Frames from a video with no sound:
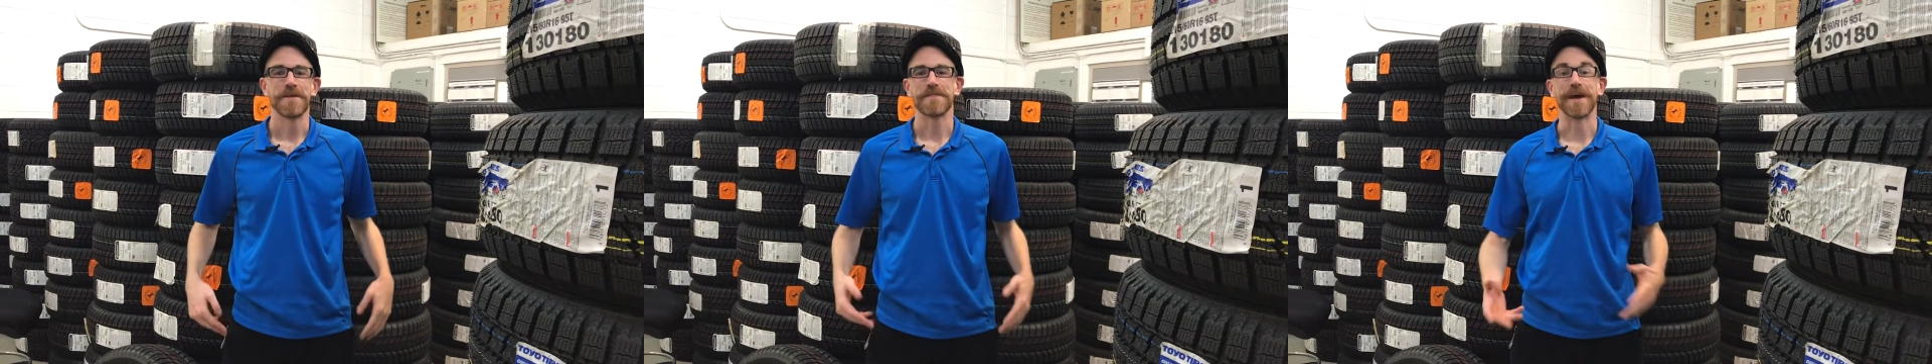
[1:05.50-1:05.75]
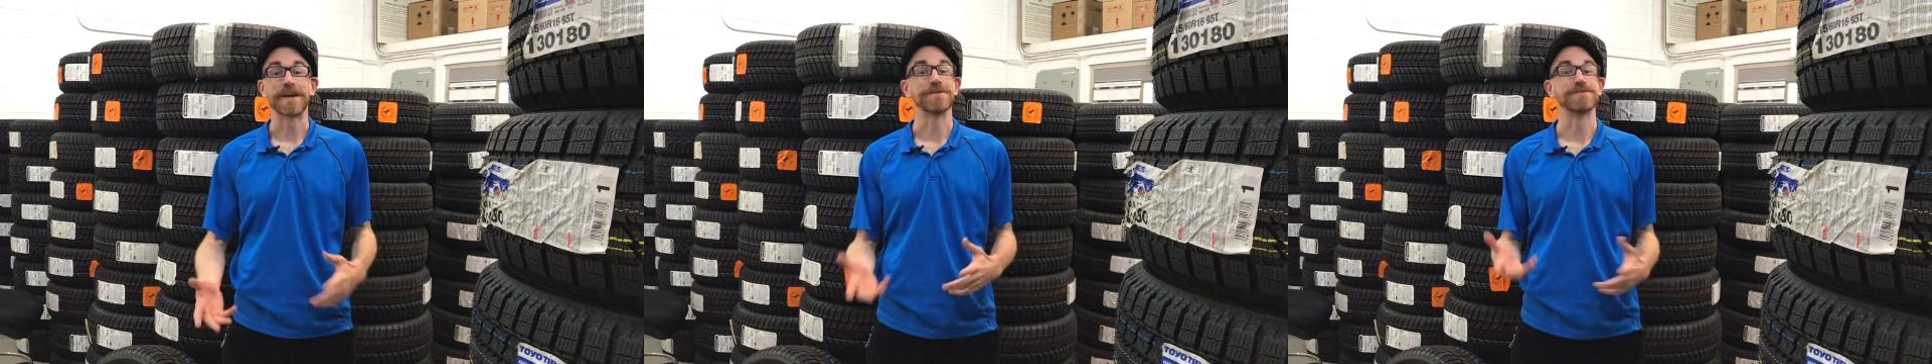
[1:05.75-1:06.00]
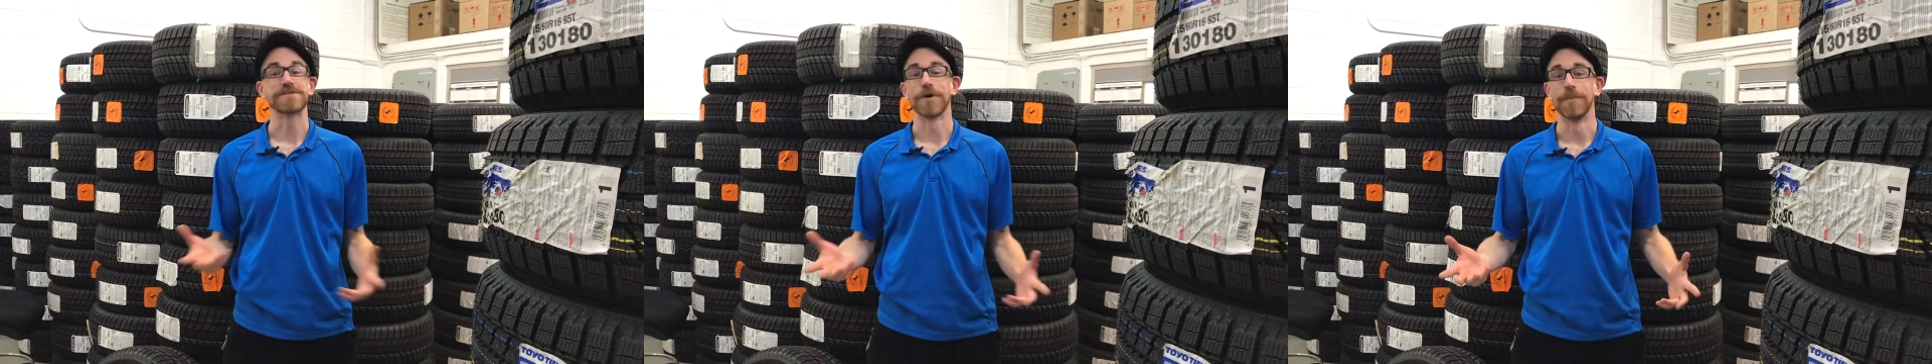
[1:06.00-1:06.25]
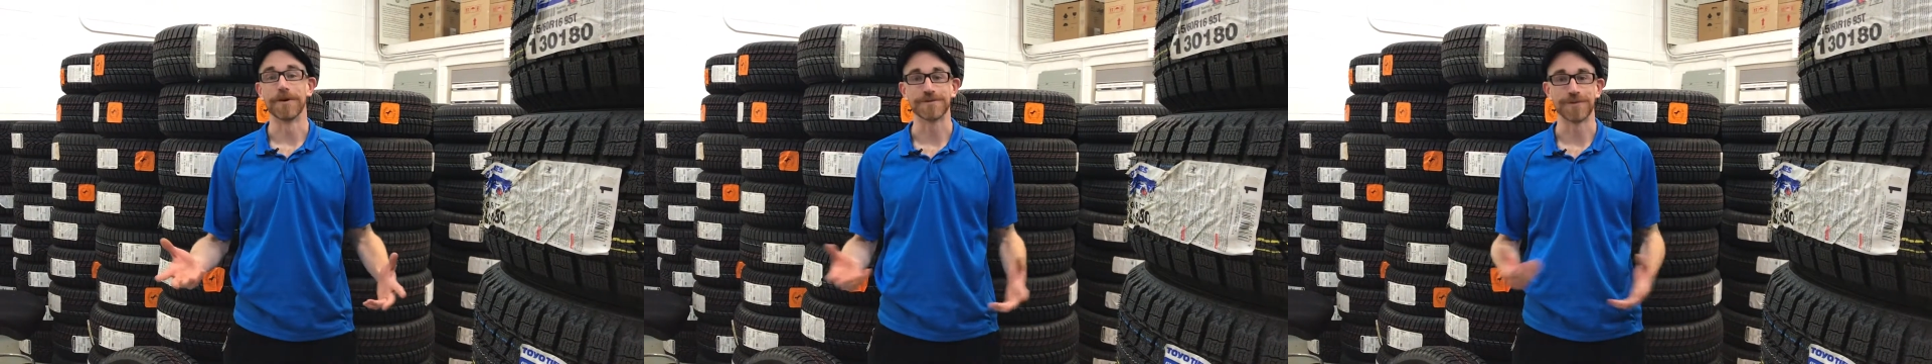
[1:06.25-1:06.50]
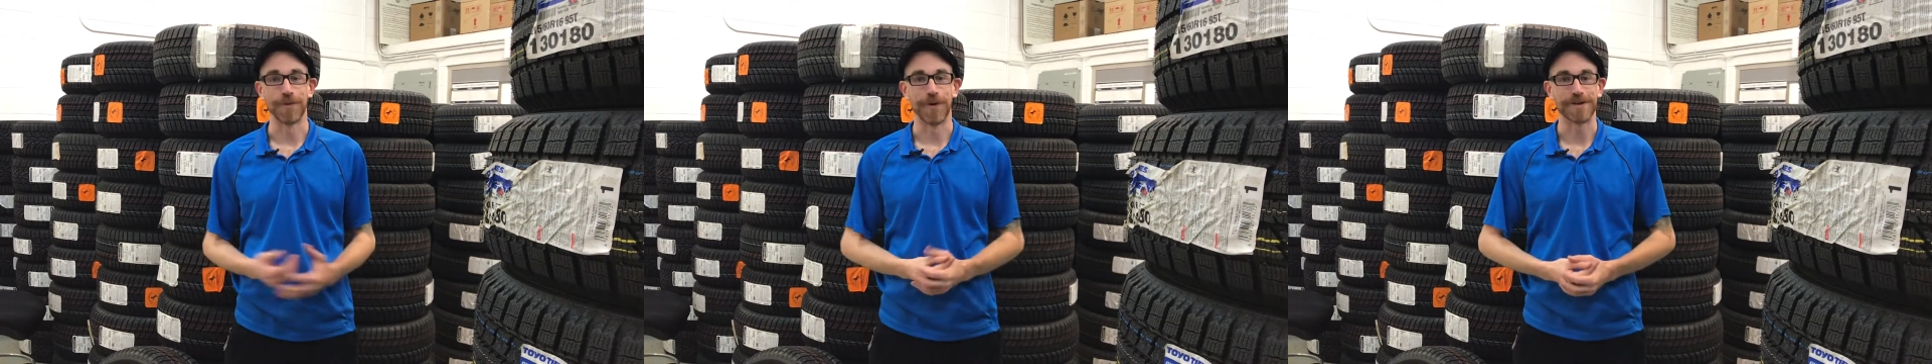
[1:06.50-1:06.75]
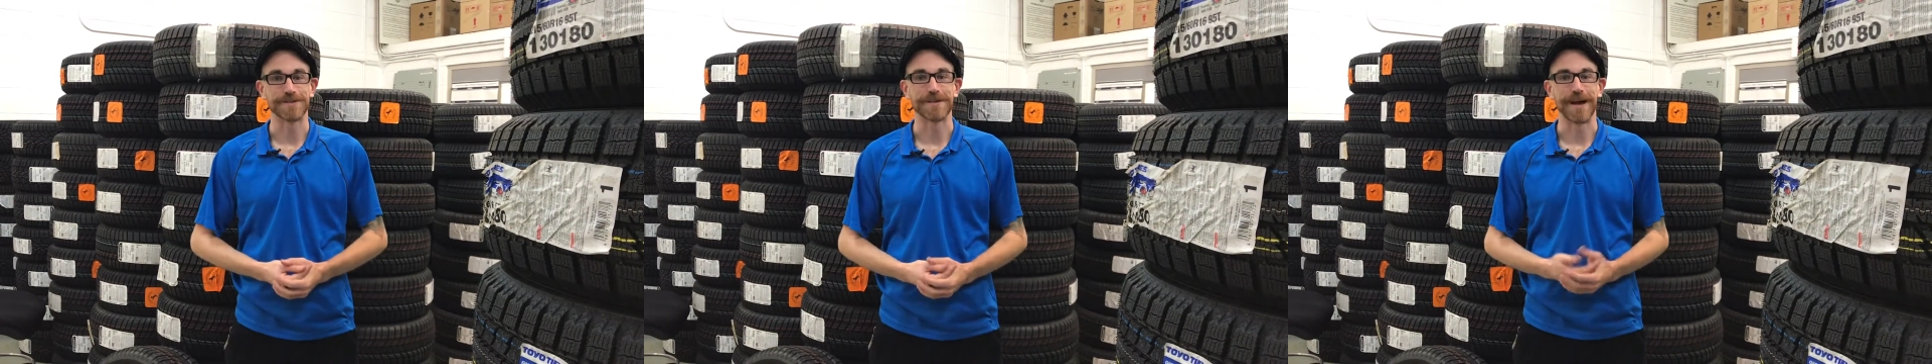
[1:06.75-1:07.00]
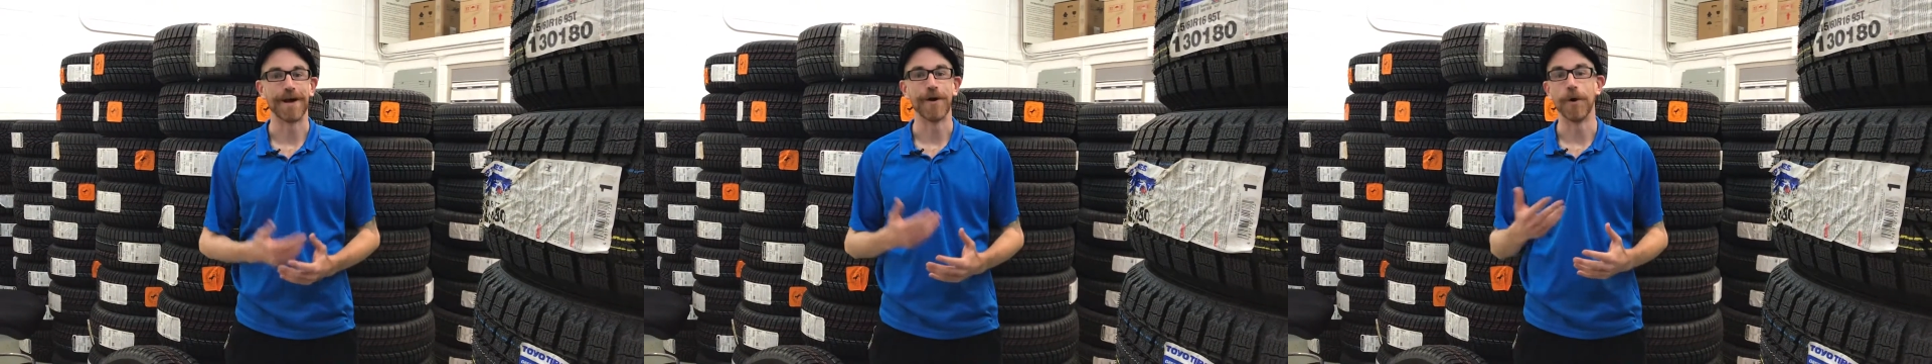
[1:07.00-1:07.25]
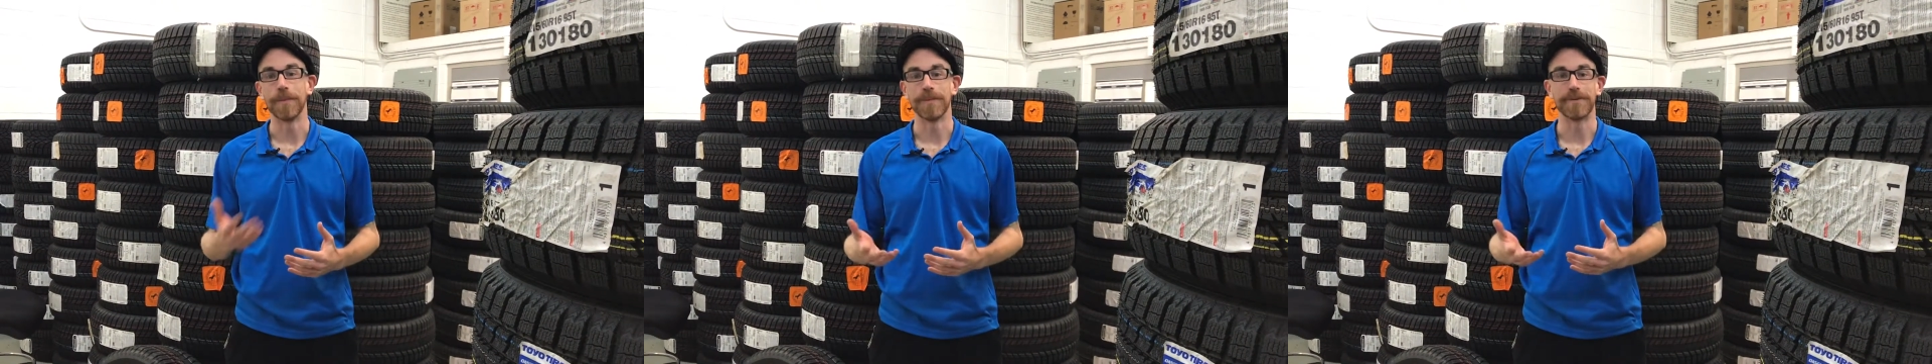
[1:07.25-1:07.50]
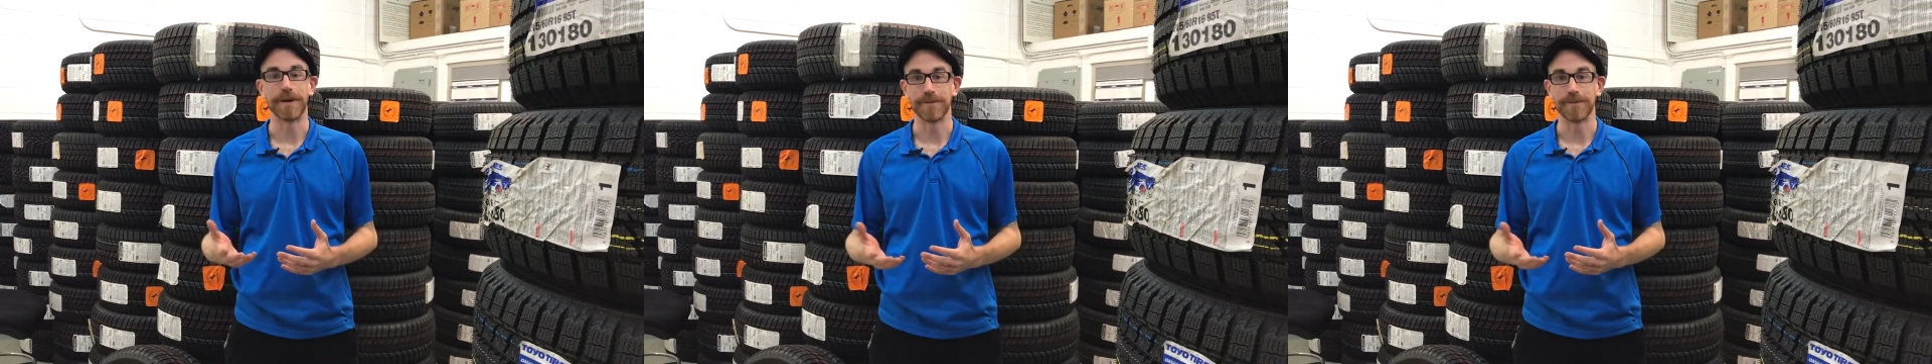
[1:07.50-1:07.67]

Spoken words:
Thank you so much for watching. I hope I've been